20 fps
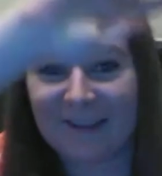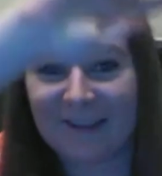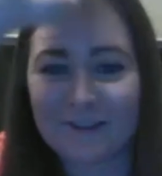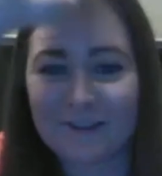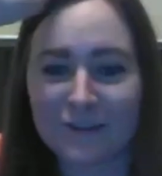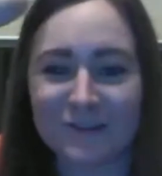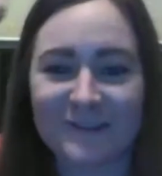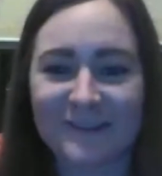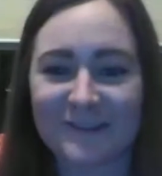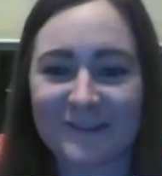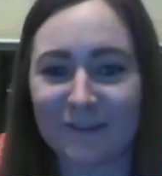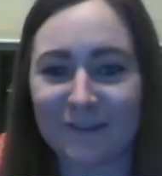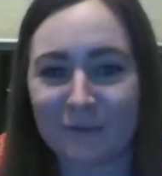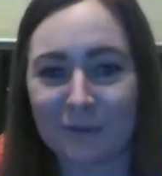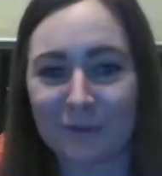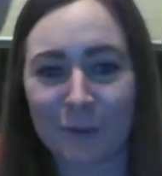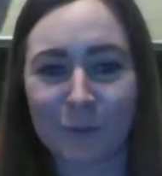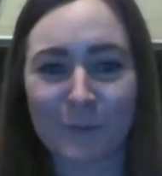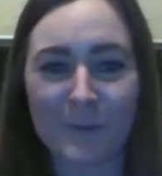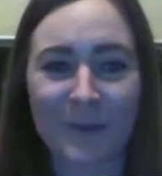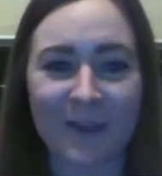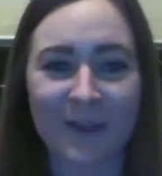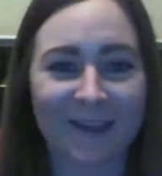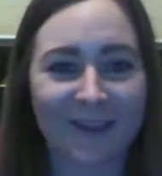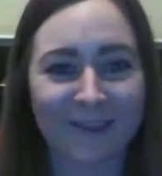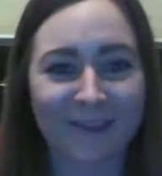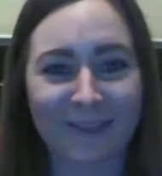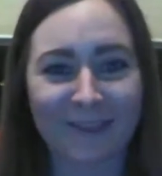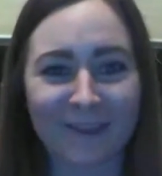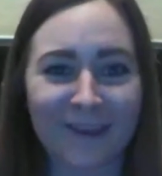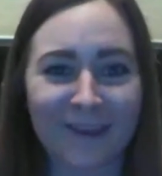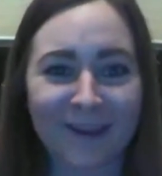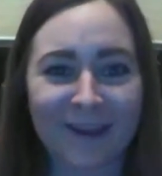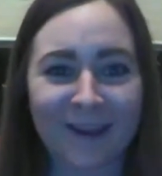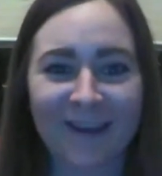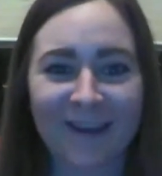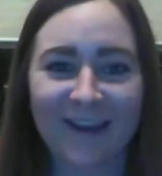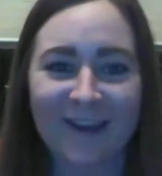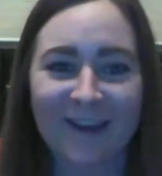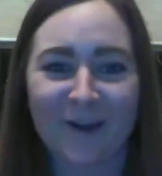just looming thing
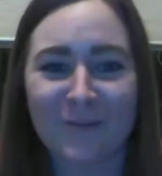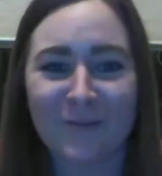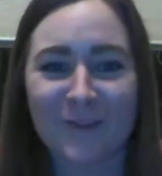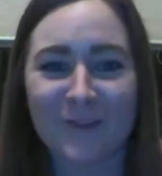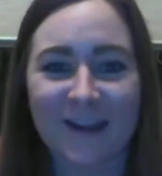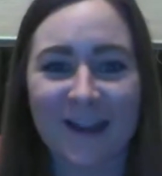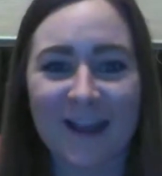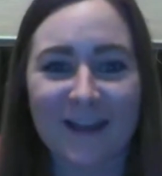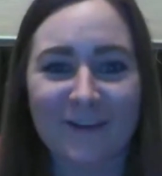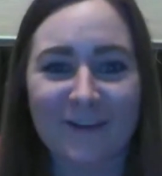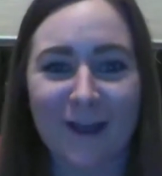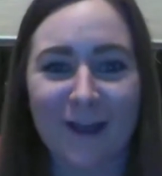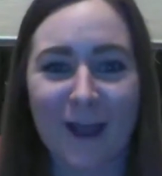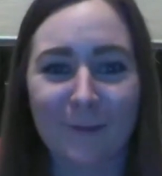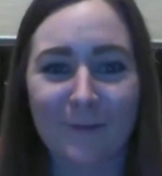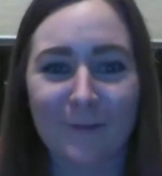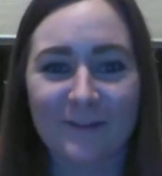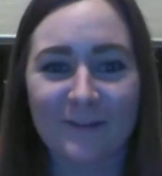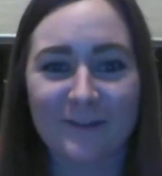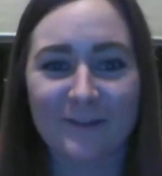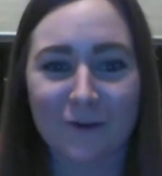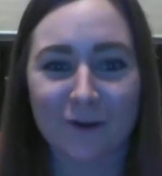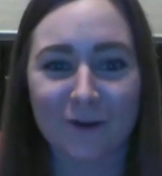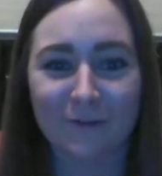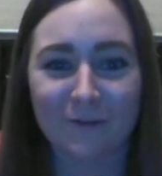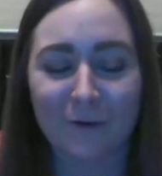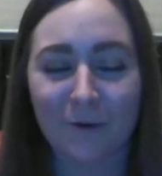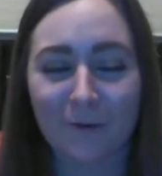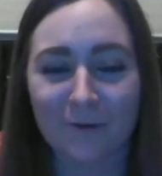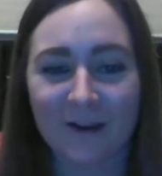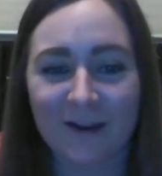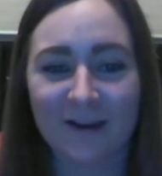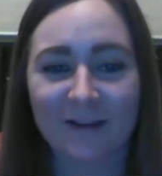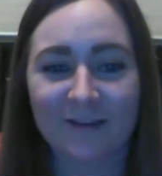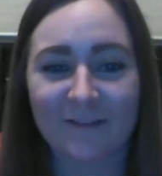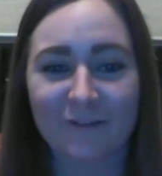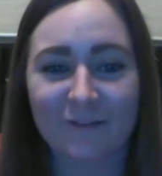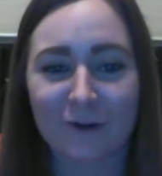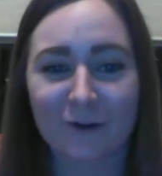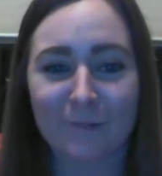that kind of happens during voting
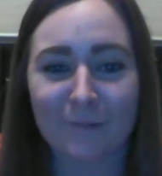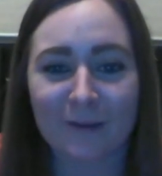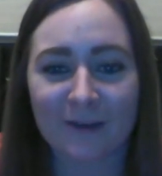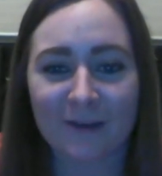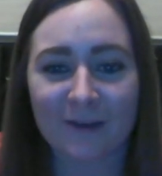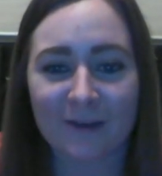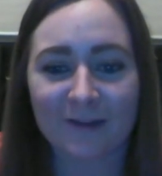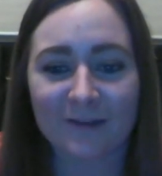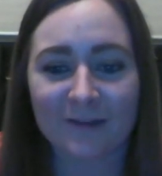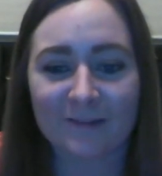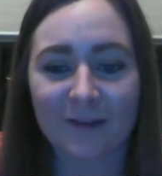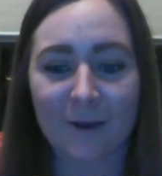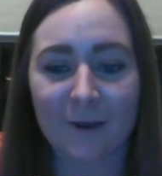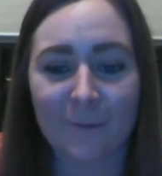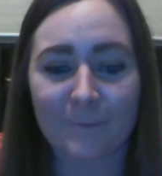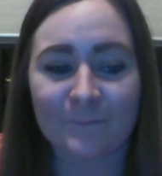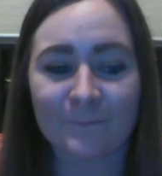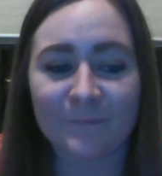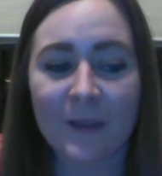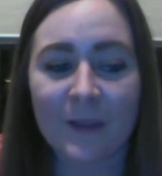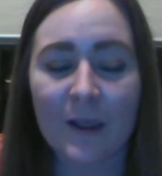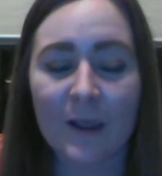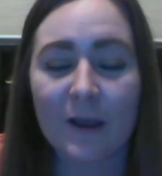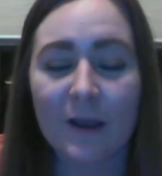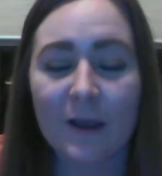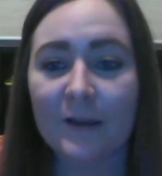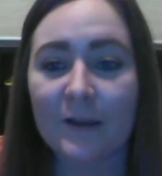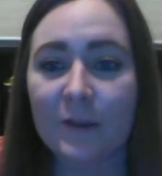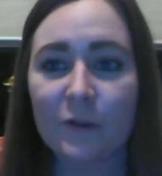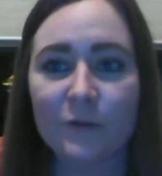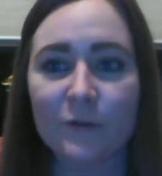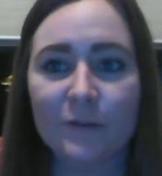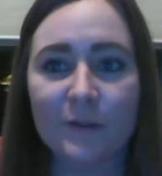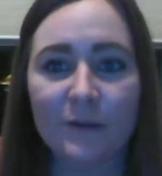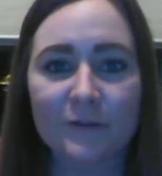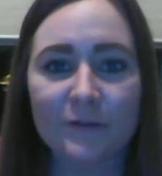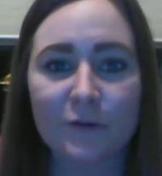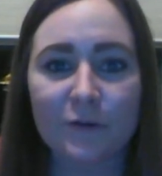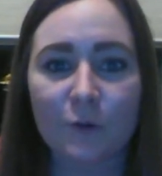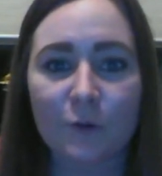and during meetings. Another thing
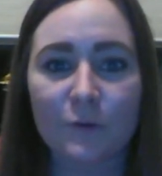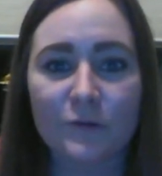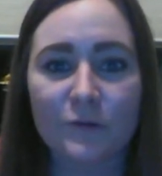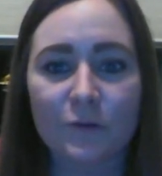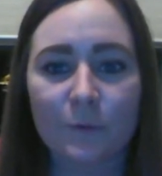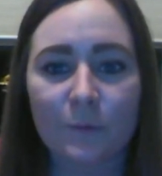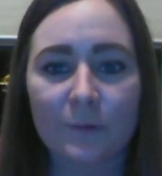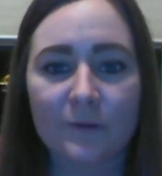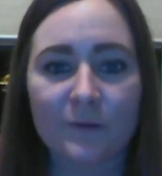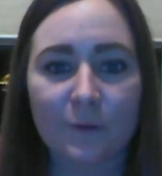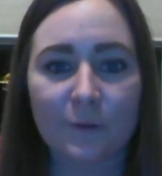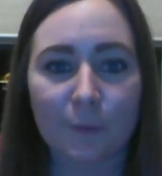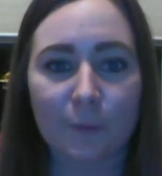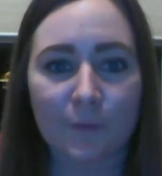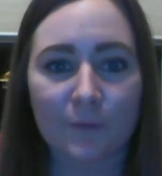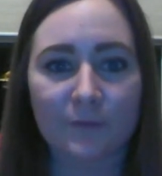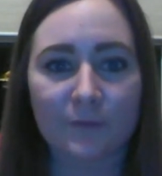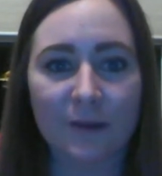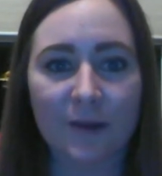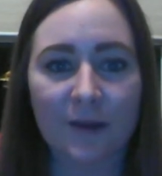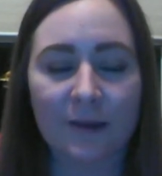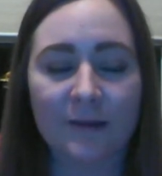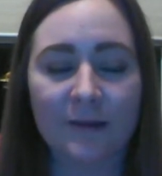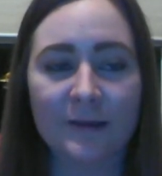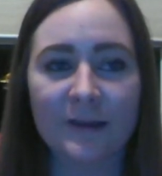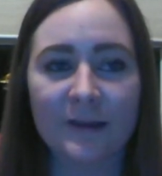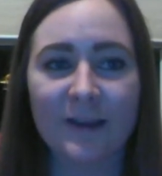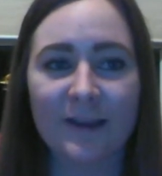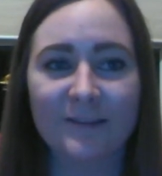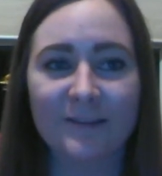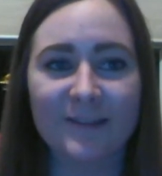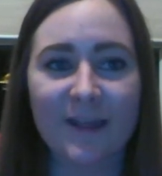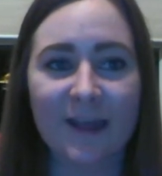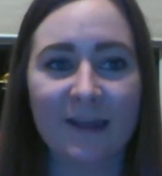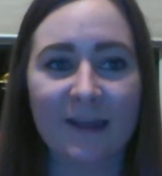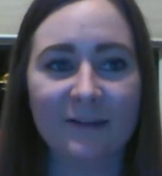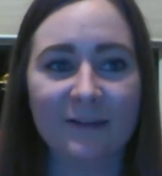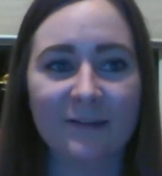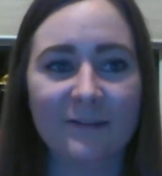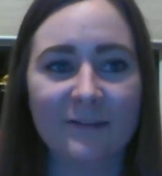to note too with sub rosa is
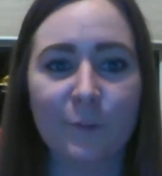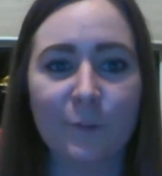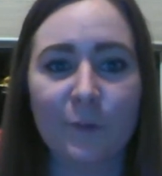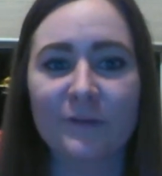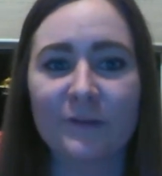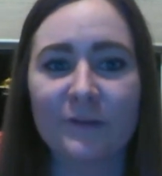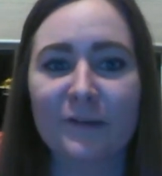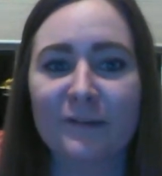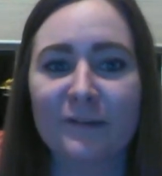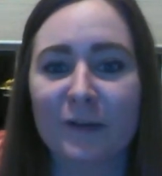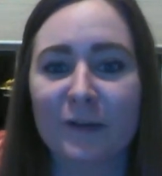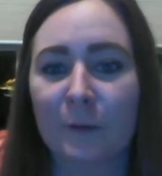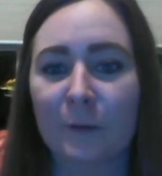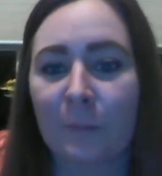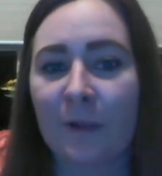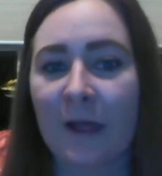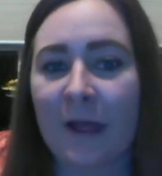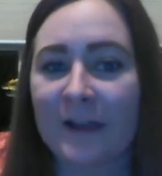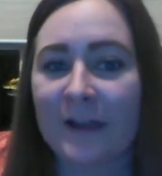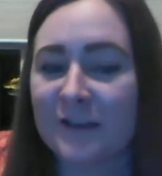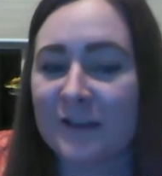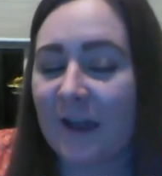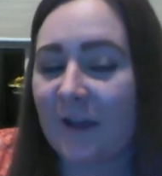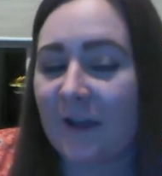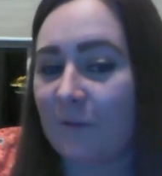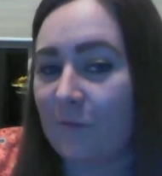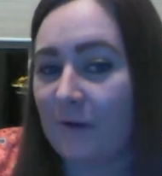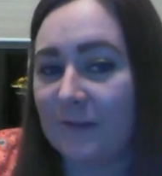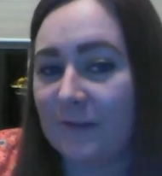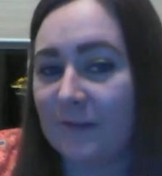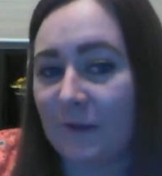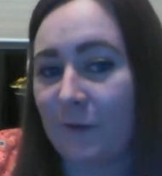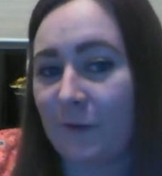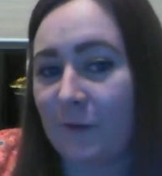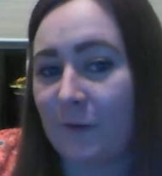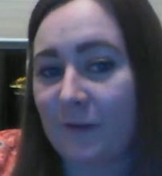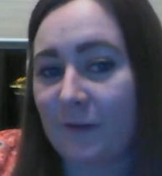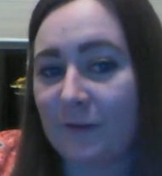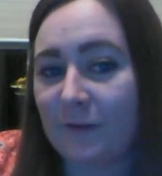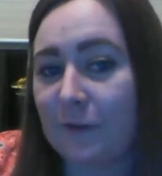that sub rosa doesn't apply to every single
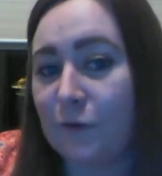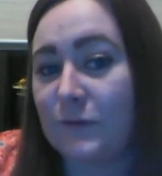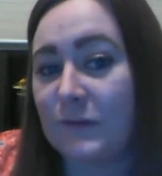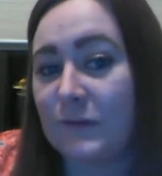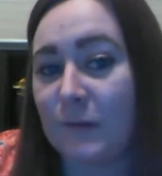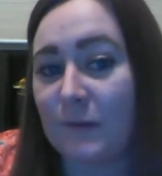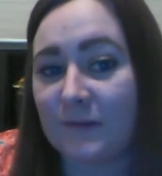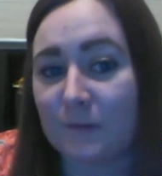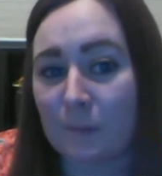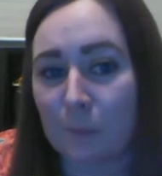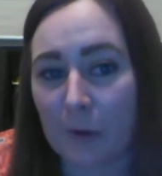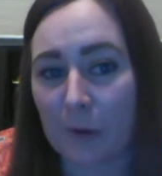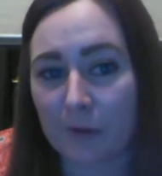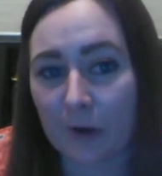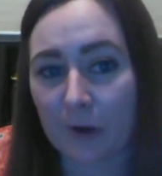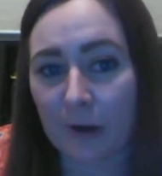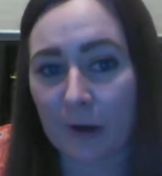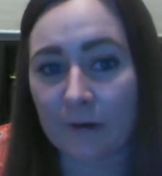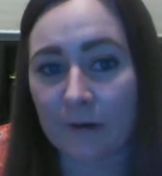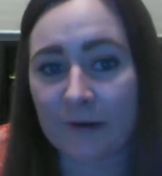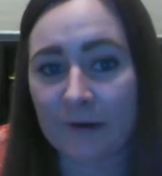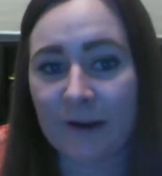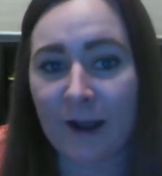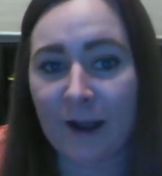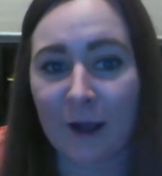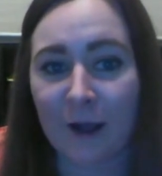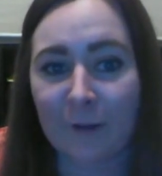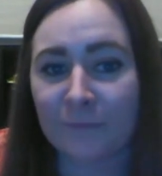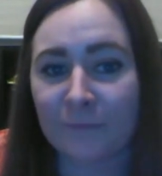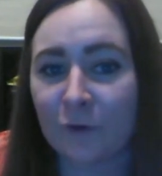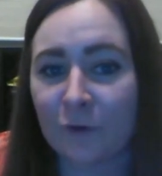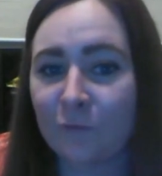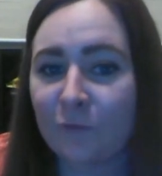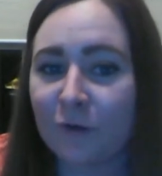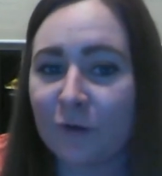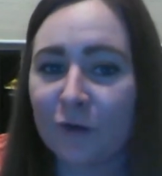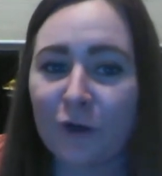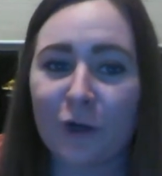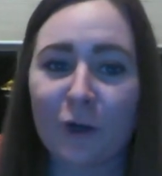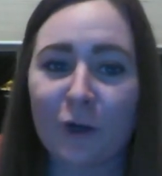thing that you do as a brother. So if
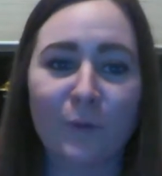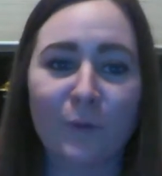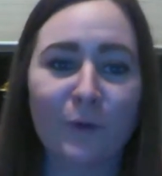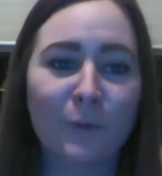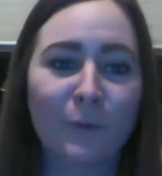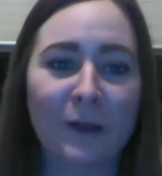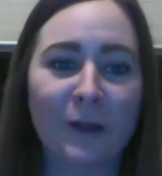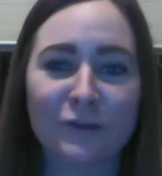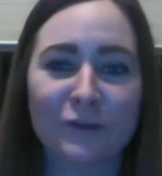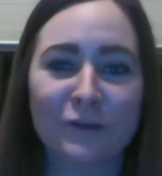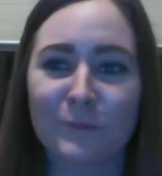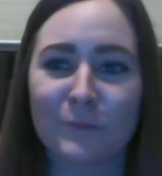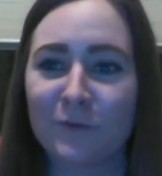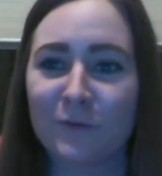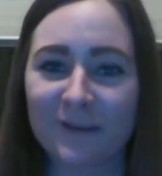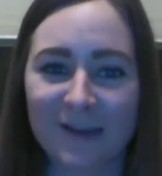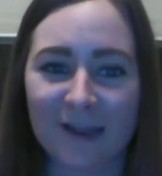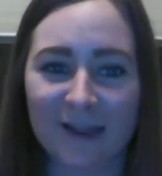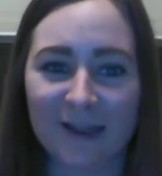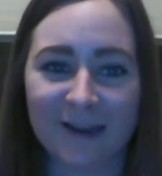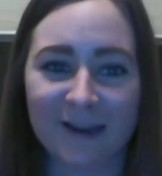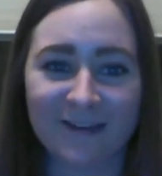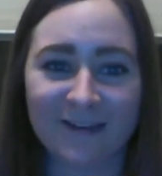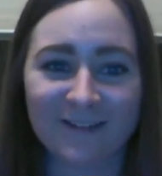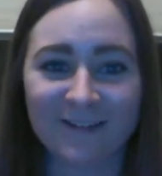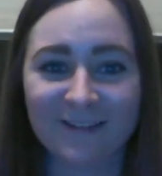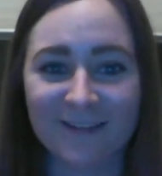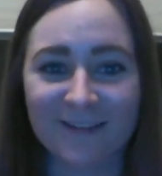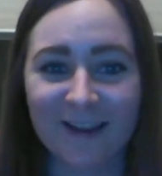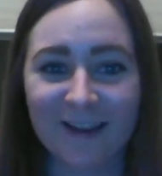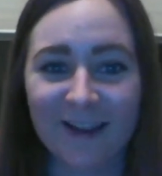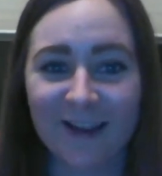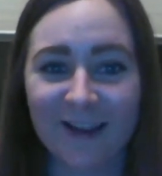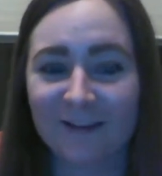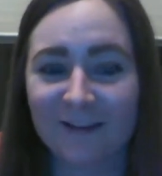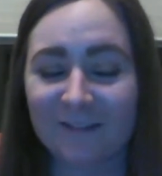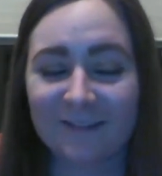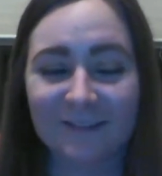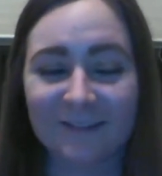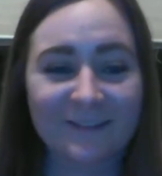you're going to watch a movie night
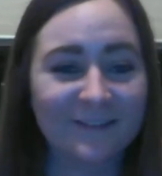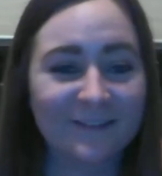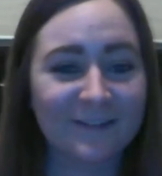and